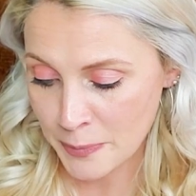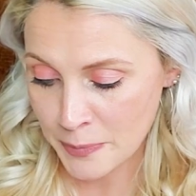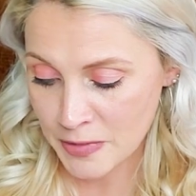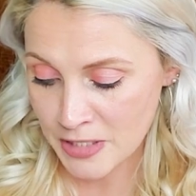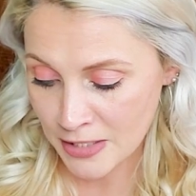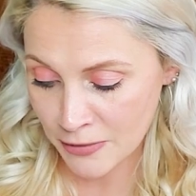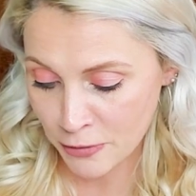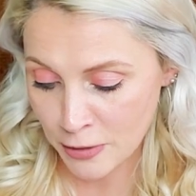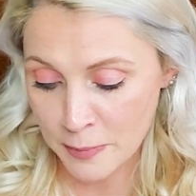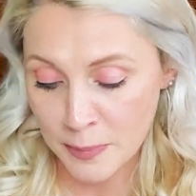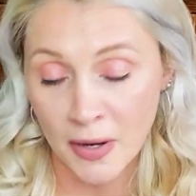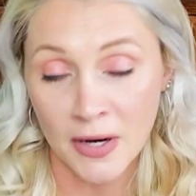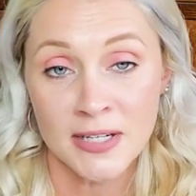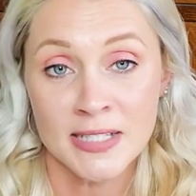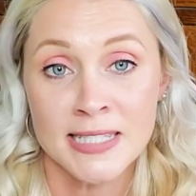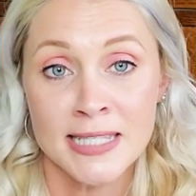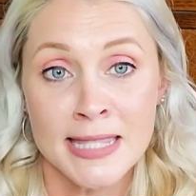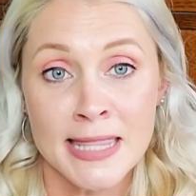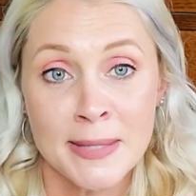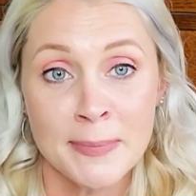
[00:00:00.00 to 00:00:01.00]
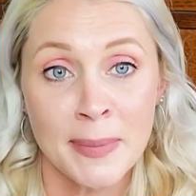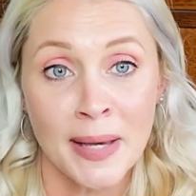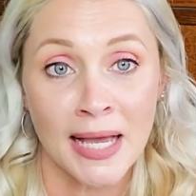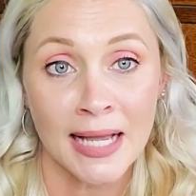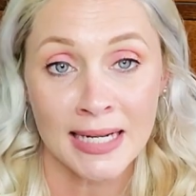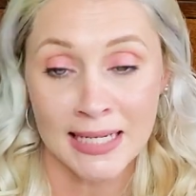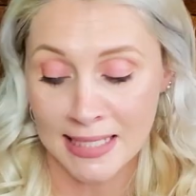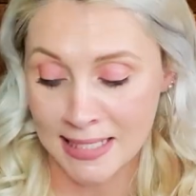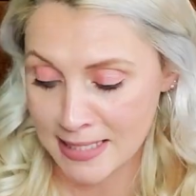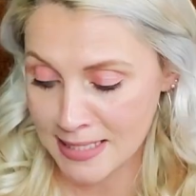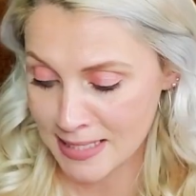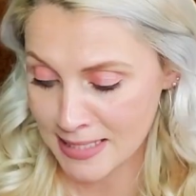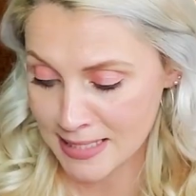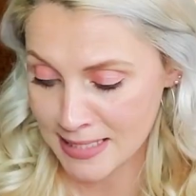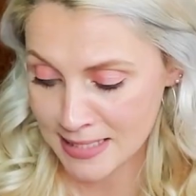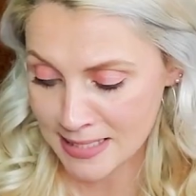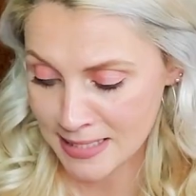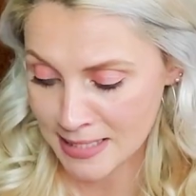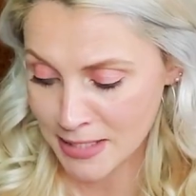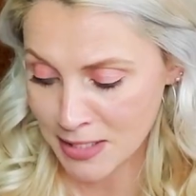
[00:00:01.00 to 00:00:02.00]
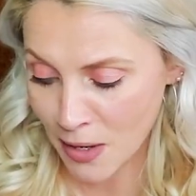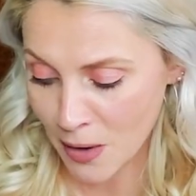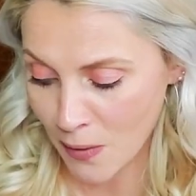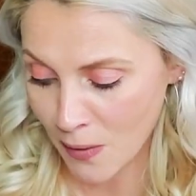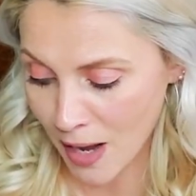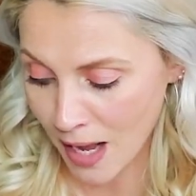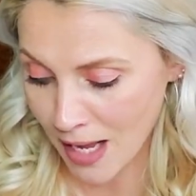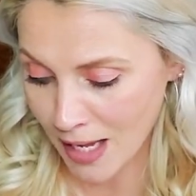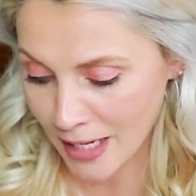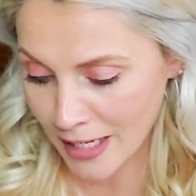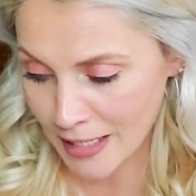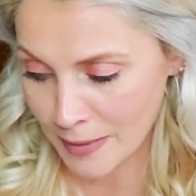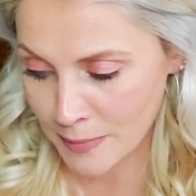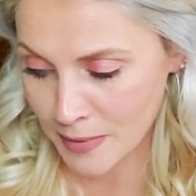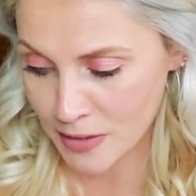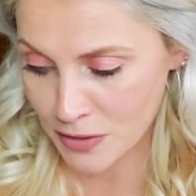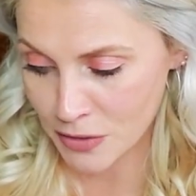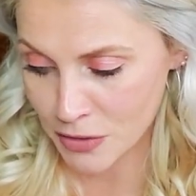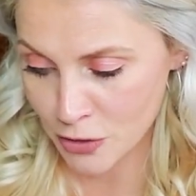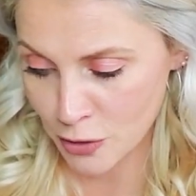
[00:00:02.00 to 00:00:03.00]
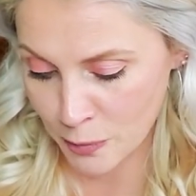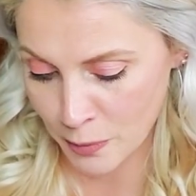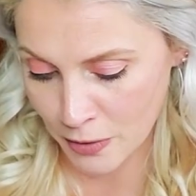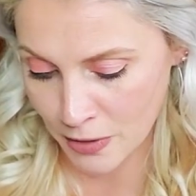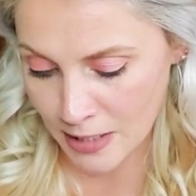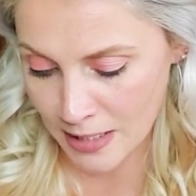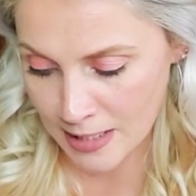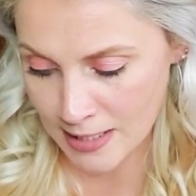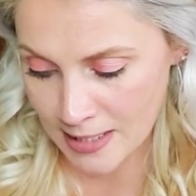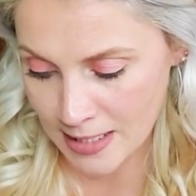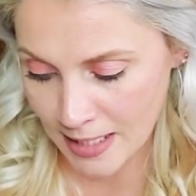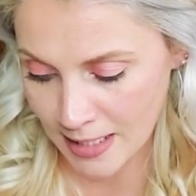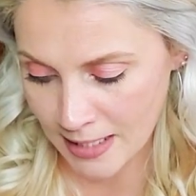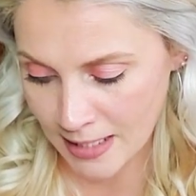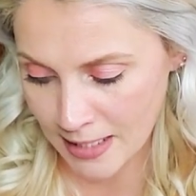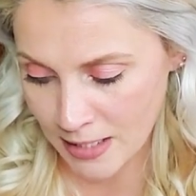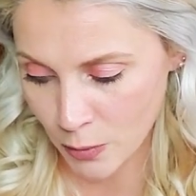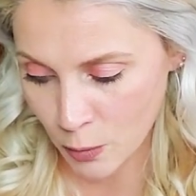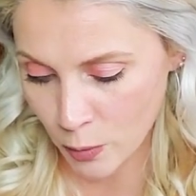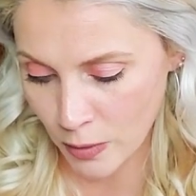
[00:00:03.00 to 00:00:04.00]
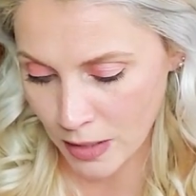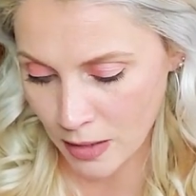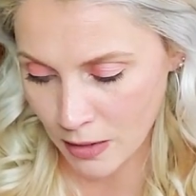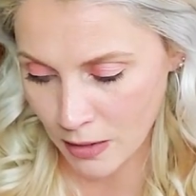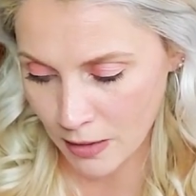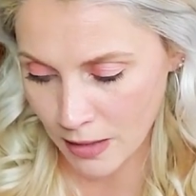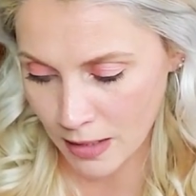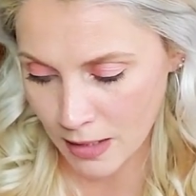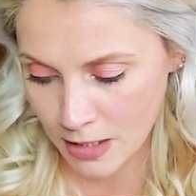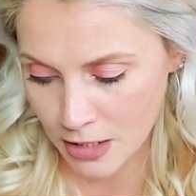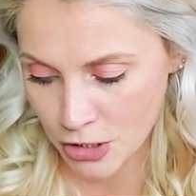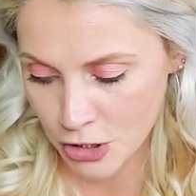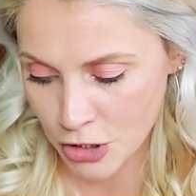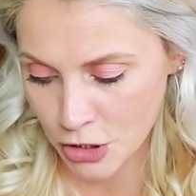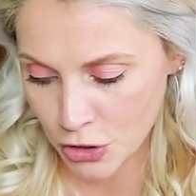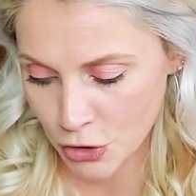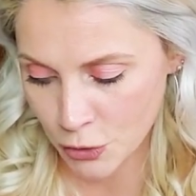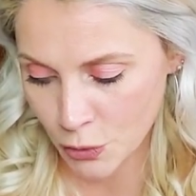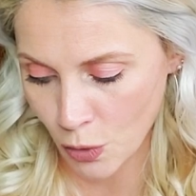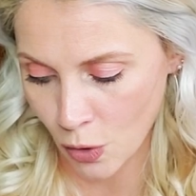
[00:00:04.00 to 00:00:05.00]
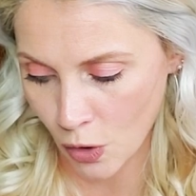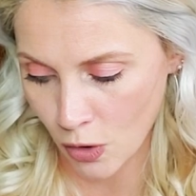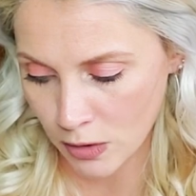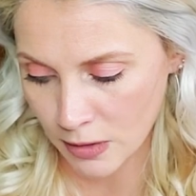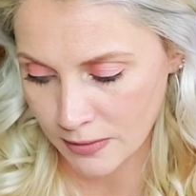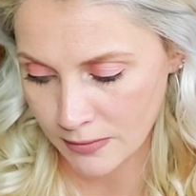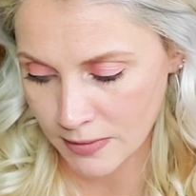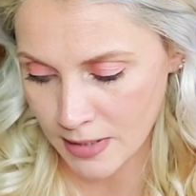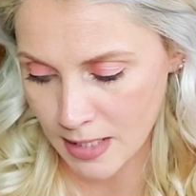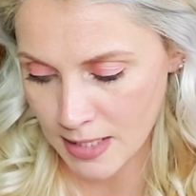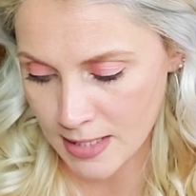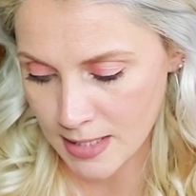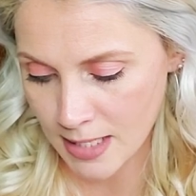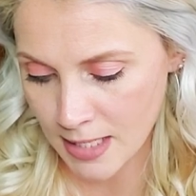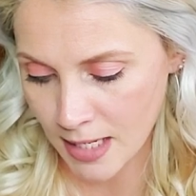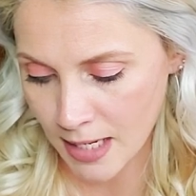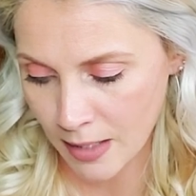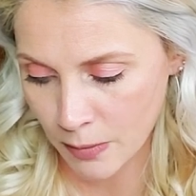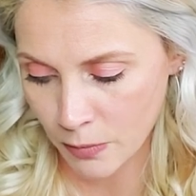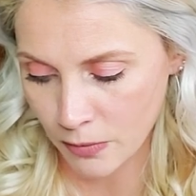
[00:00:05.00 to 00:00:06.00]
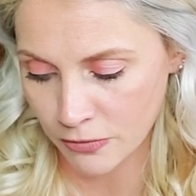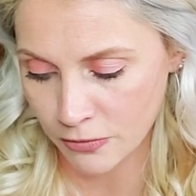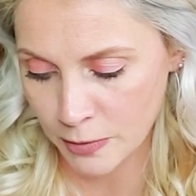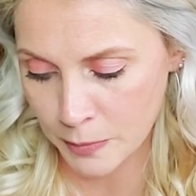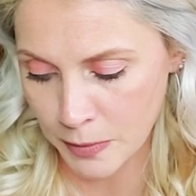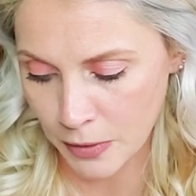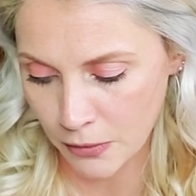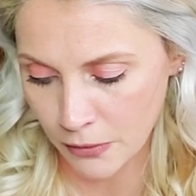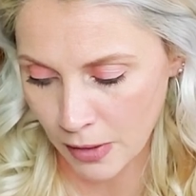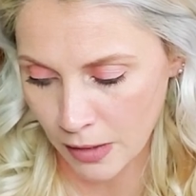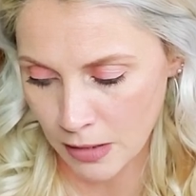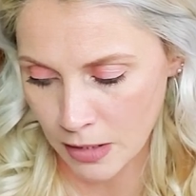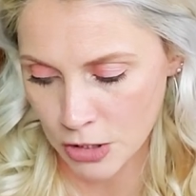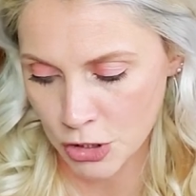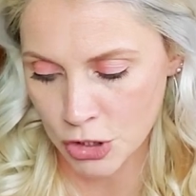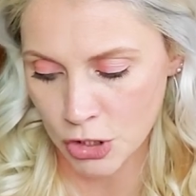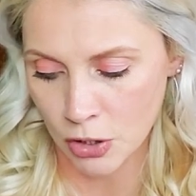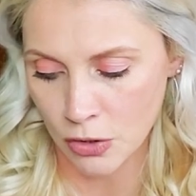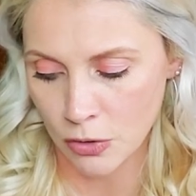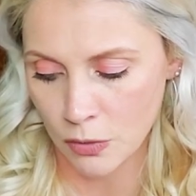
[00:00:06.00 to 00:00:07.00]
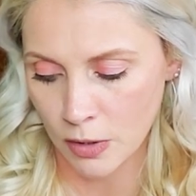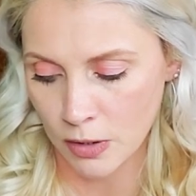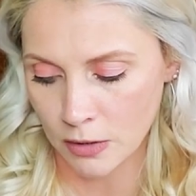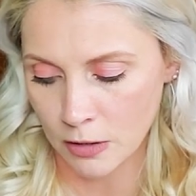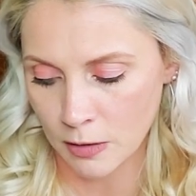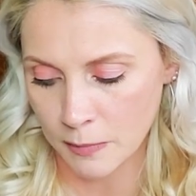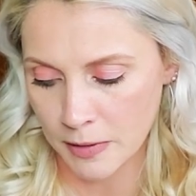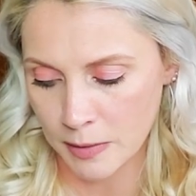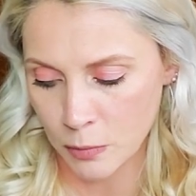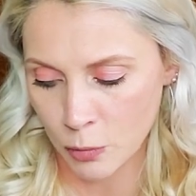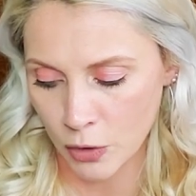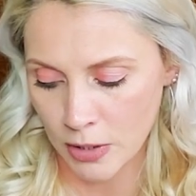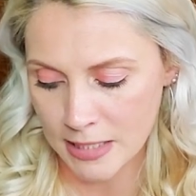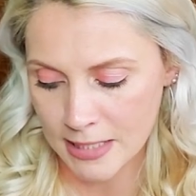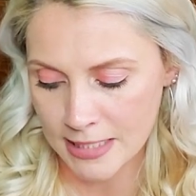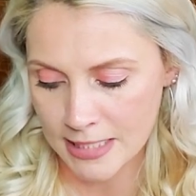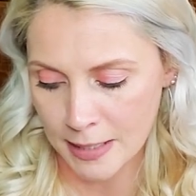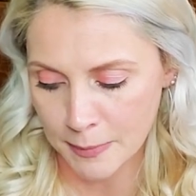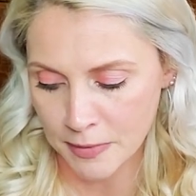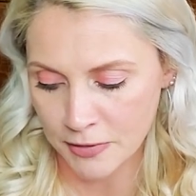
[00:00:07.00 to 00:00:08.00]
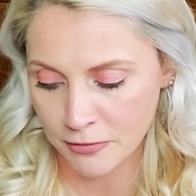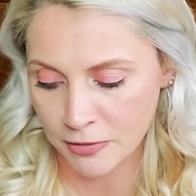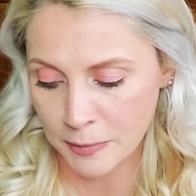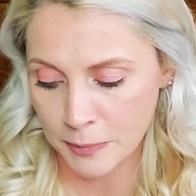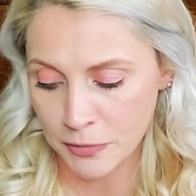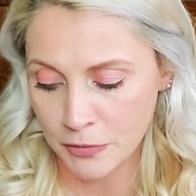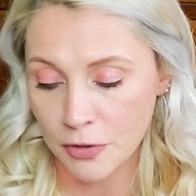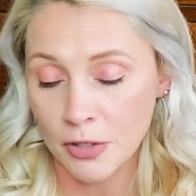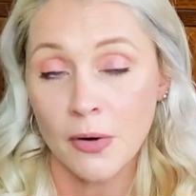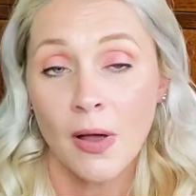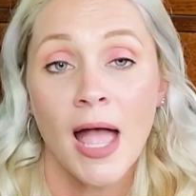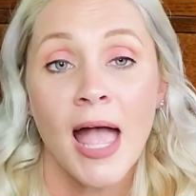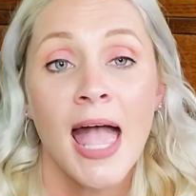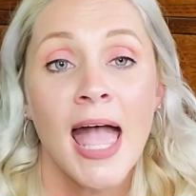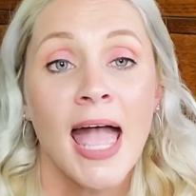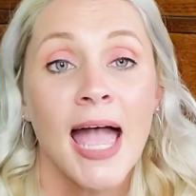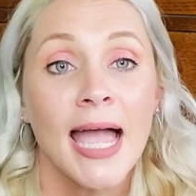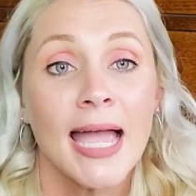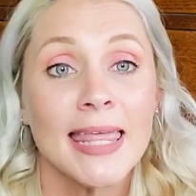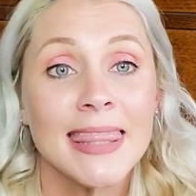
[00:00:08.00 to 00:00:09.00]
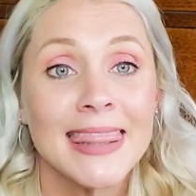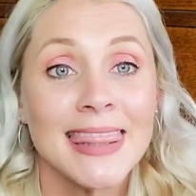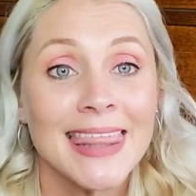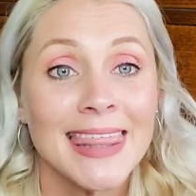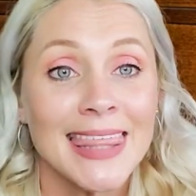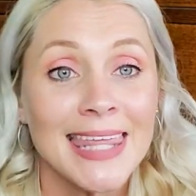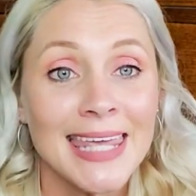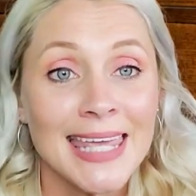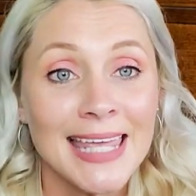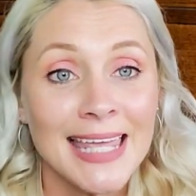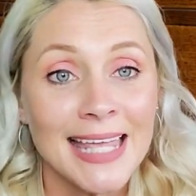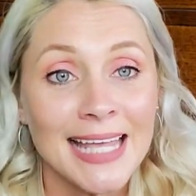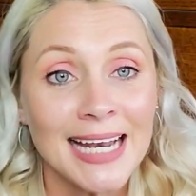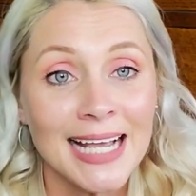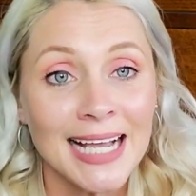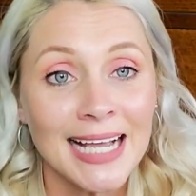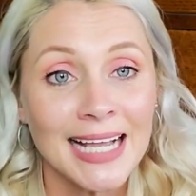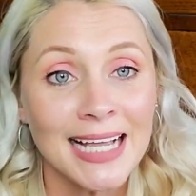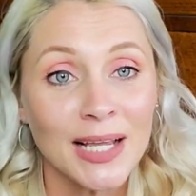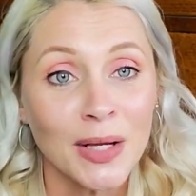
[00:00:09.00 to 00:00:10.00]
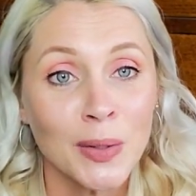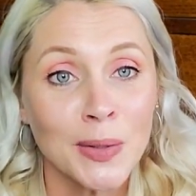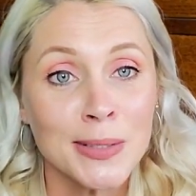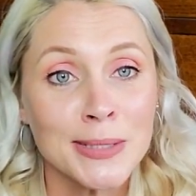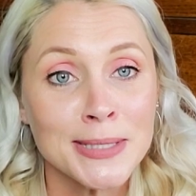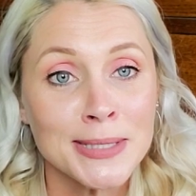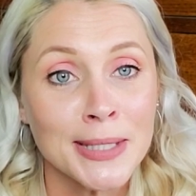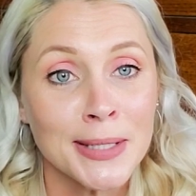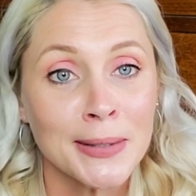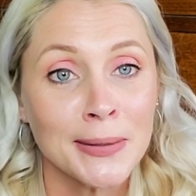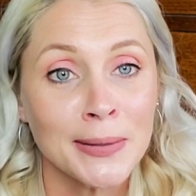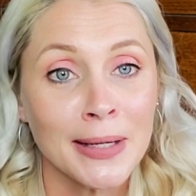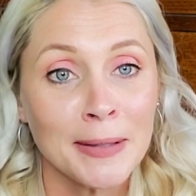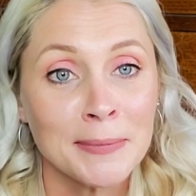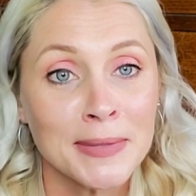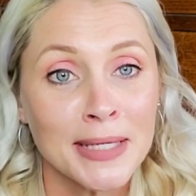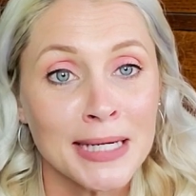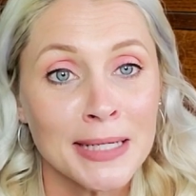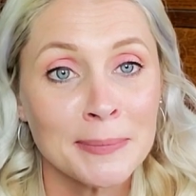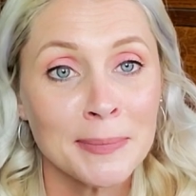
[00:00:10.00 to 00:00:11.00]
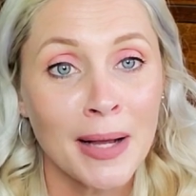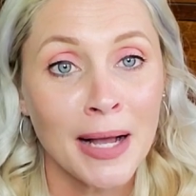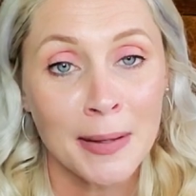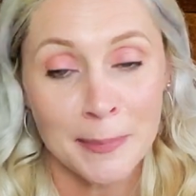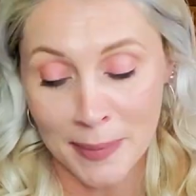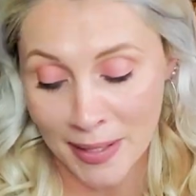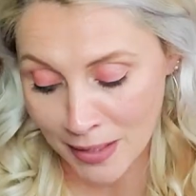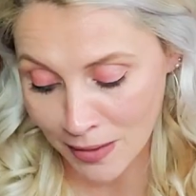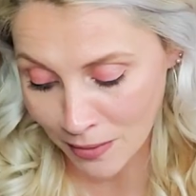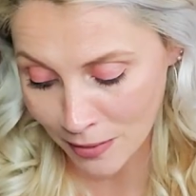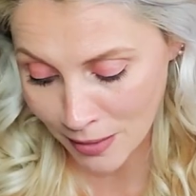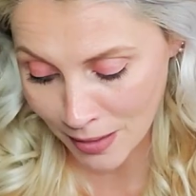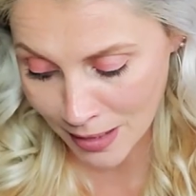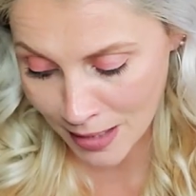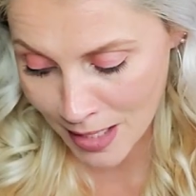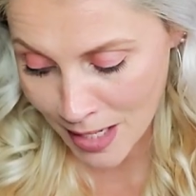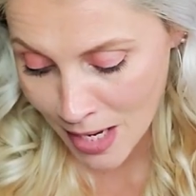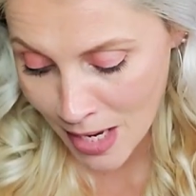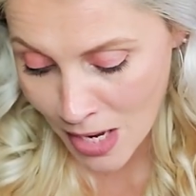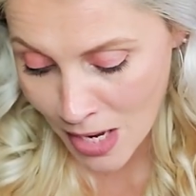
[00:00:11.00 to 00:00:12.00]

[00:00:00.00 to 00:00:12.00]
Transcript: different parts of the bodies. So I'm super excited. We are gonna do all of this and I will flip you around and show you a little bit more in-depth flip through. And then I also am gonna pop back on.